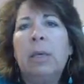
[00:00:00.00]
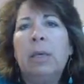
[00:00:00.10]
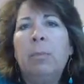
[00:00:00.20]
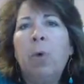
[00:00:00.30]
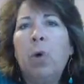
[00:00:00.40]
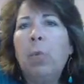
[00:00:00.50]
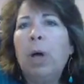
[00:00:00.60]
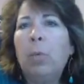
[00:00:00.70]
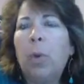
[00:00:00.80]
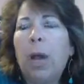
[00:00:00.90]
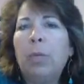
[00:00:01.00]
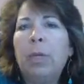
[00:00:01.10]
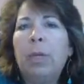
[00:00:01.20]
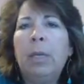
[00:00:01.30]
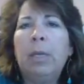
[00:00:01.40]
more
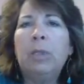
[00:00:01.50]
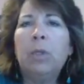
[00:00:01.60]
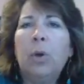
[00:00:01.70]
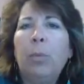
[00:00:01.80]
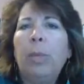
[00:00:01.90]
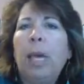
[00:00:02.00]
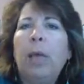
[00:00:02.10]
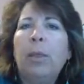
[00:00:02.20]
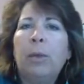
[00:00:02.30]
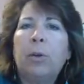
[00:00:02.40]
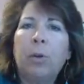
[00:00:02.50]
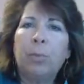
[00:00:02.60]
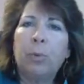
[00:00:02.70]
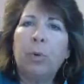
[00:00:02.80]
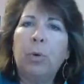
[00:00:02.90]
well-rounded, and to go beyond the
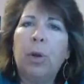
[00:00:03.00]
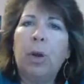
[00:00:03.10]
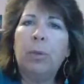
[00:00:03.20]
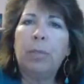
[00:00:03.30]
current protocols